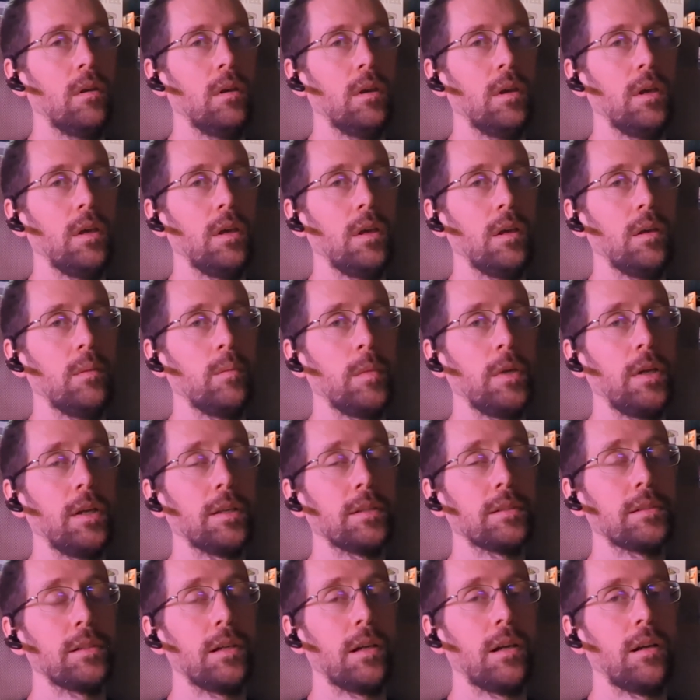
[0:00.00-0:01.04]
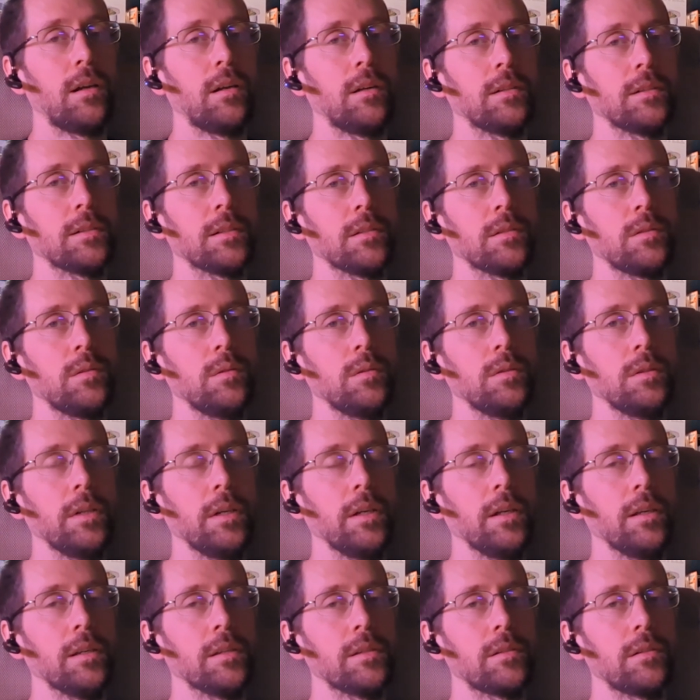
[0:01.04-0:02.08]
And my neck's tired because I was doing that
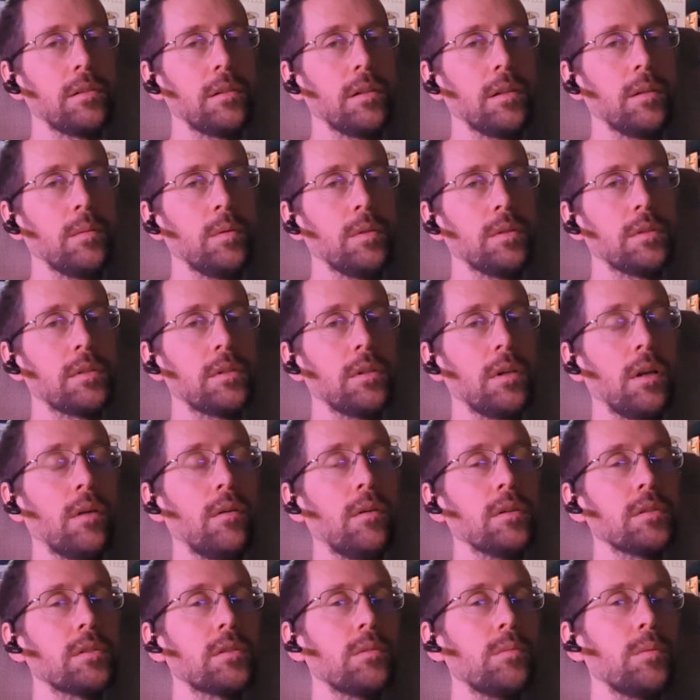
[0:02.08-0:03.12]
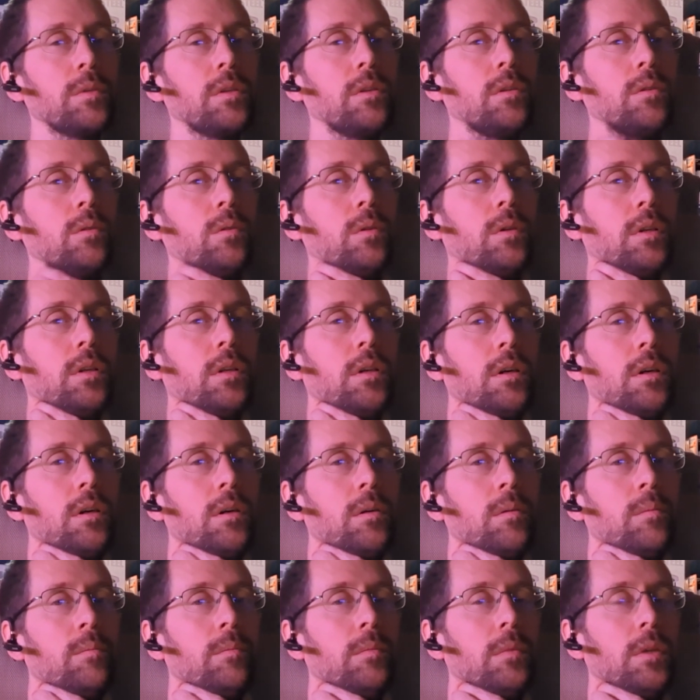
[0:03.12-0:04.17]
yesterday, but it's good. I've also been doing
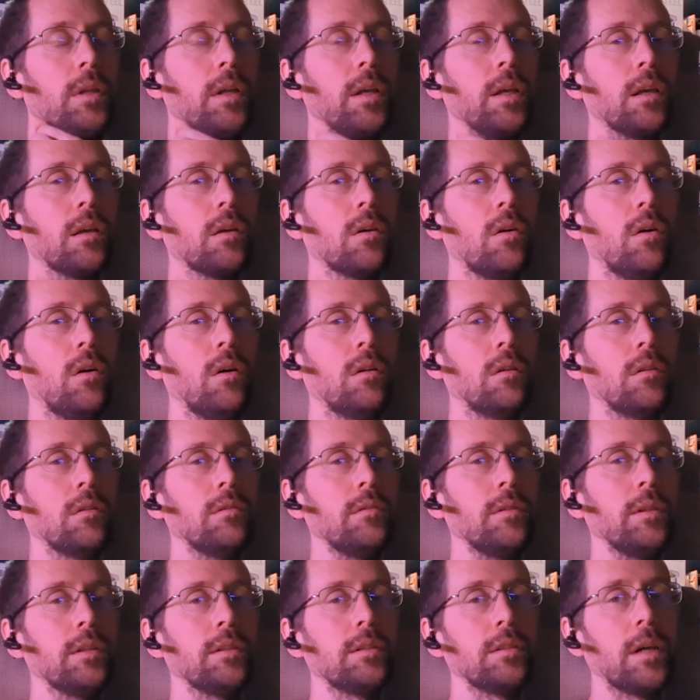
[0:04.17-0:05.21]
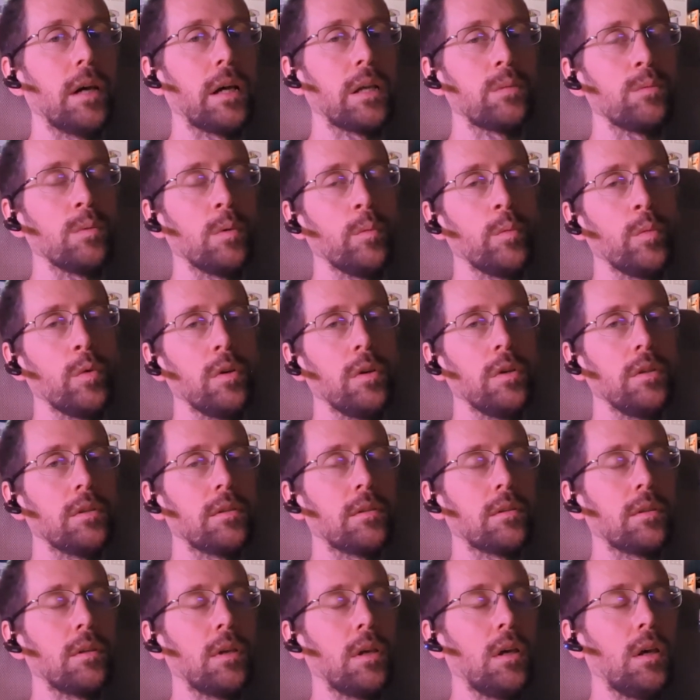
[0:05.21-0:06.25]
like all of the attachment
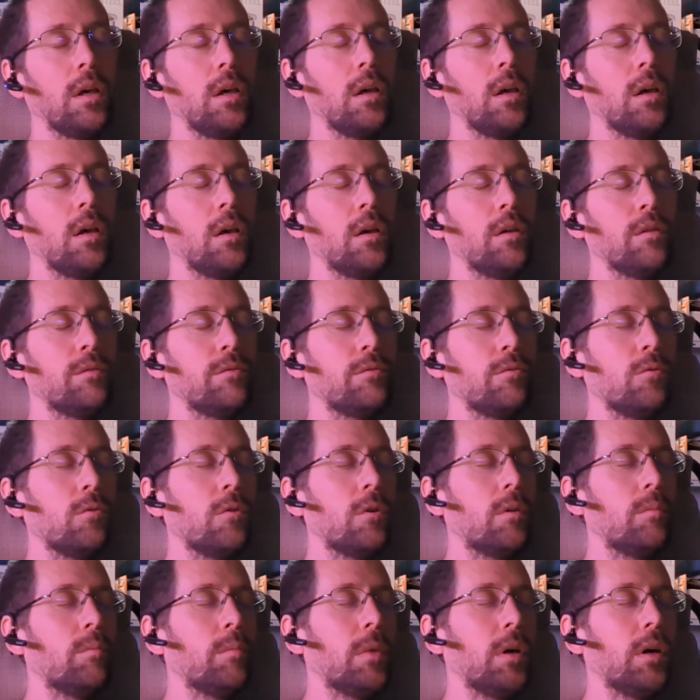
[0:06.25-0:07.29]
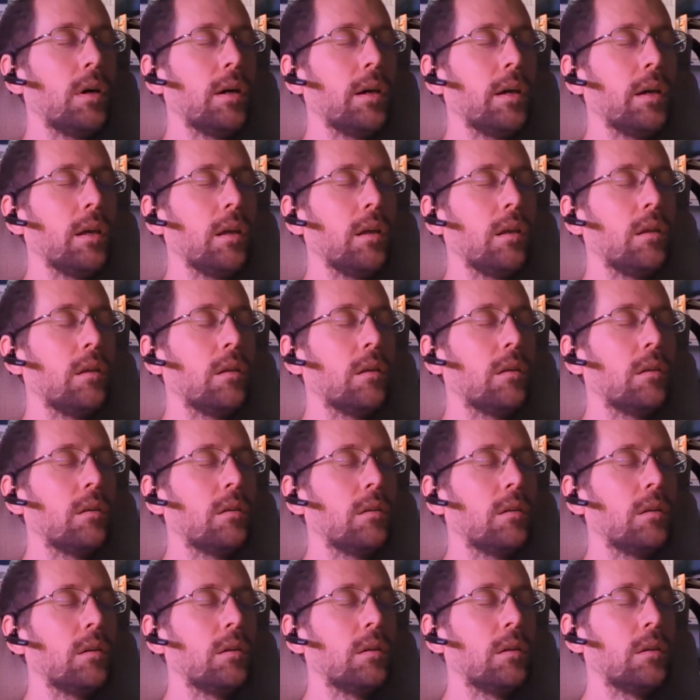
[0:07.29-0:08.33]
points for the
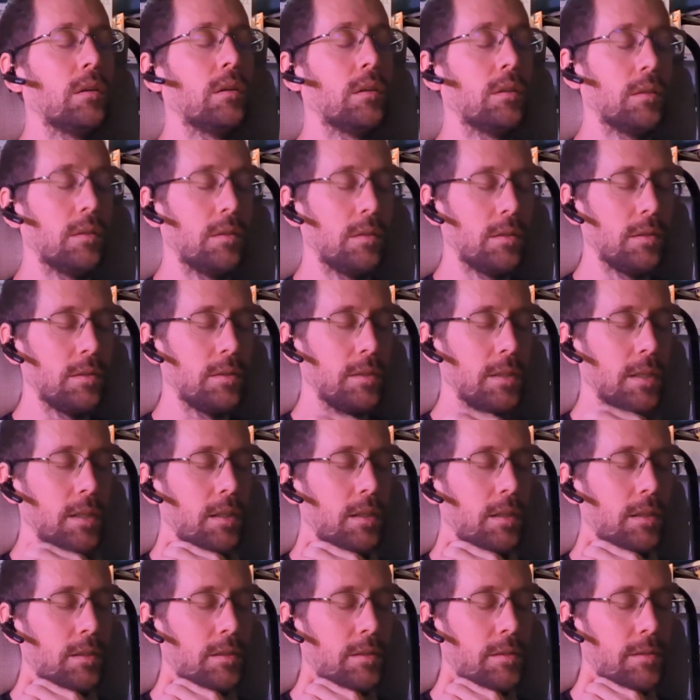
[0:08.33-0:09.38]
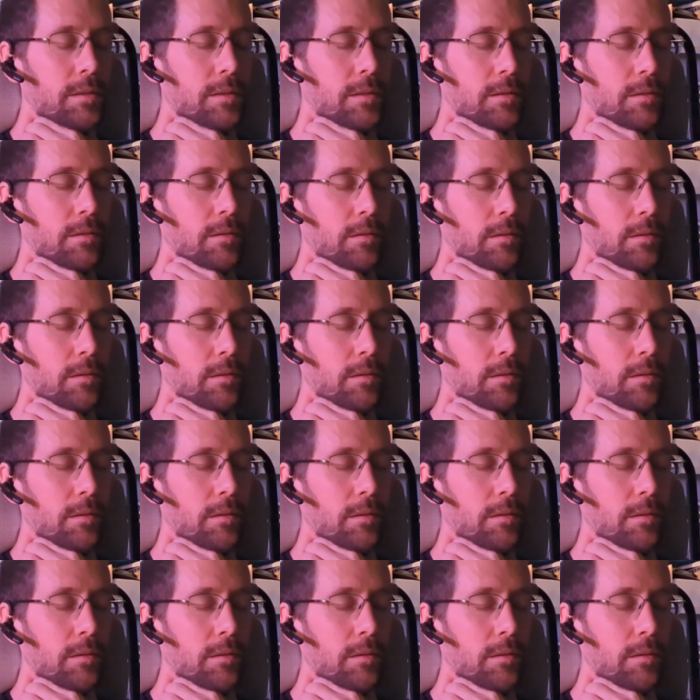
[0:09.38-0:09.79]
tendons